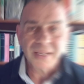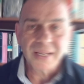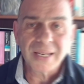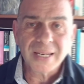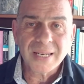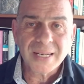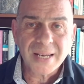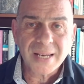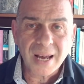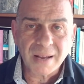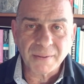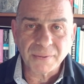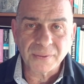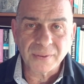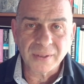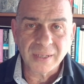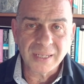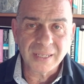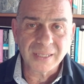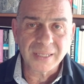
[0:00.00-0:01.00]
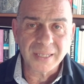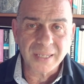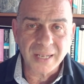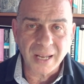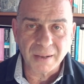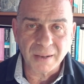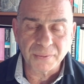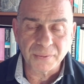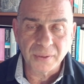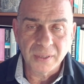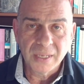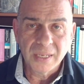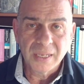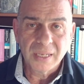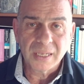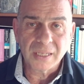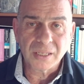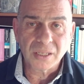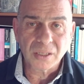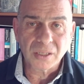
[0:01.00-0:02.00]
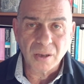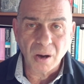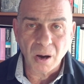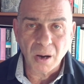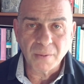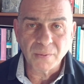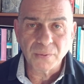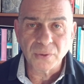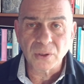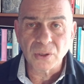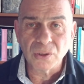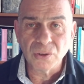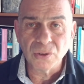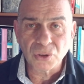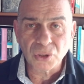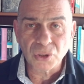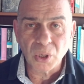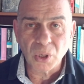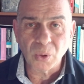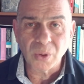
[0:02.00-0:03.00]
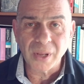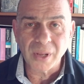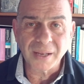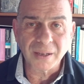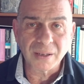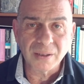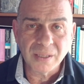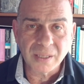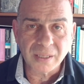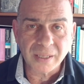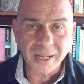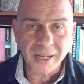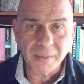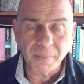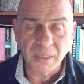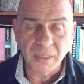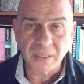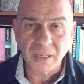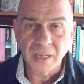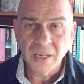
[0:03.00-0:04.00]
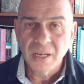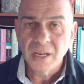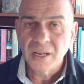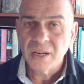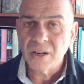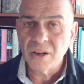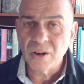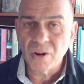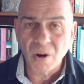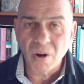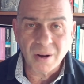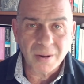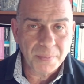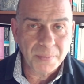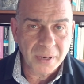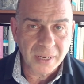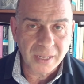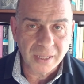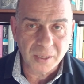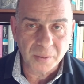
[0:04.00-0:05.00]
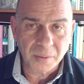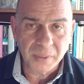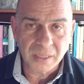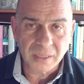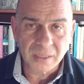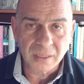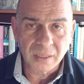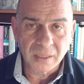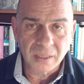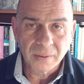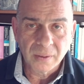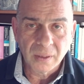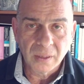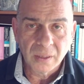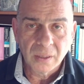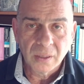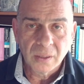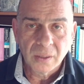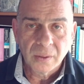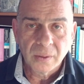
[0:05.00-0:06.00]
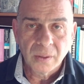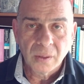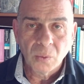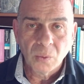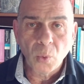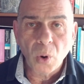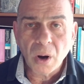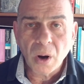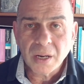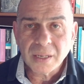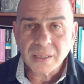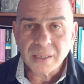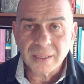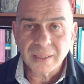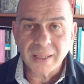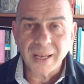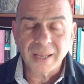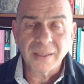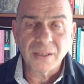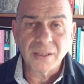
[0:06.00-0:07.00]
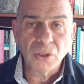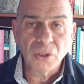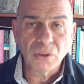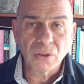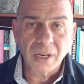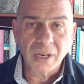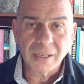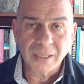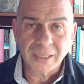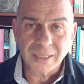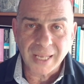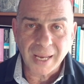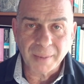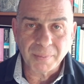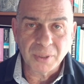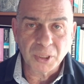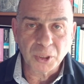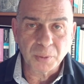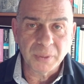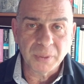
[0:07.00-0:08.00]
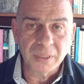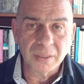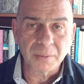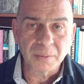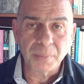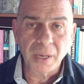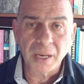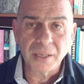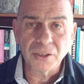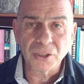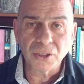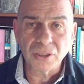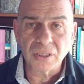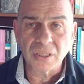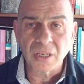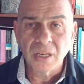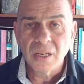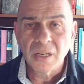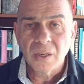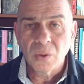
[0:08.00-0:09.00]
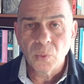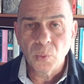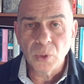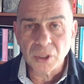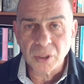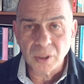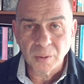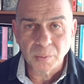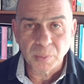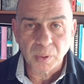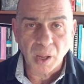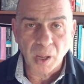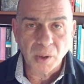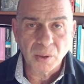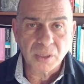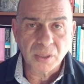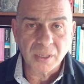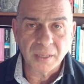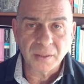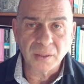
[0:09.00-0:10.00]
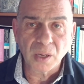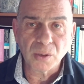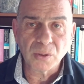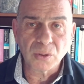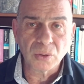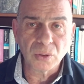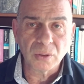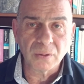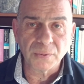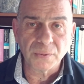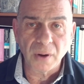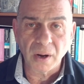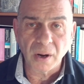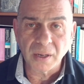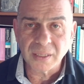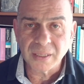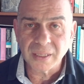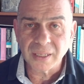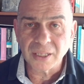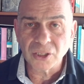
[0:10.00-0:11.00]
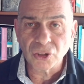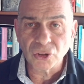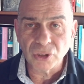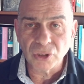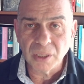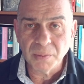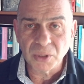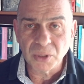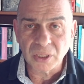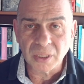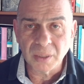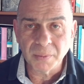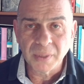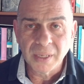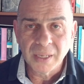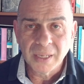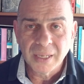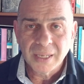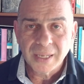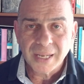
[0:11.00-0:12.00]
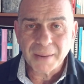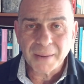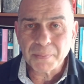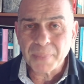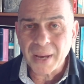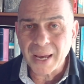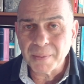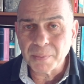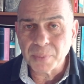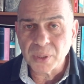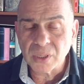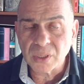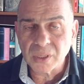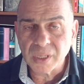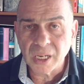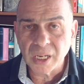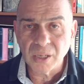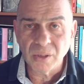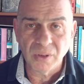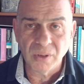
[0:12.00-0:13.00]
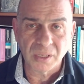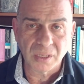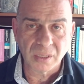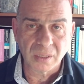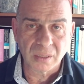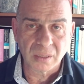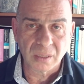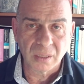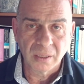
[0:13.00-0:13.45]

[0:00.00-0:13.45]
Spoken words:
Enough is enough. It's time for control and containment, not appeasement. Why is it that the UK establishment punishes whistleblowers and those who are fighting extremism and pampers terrorists?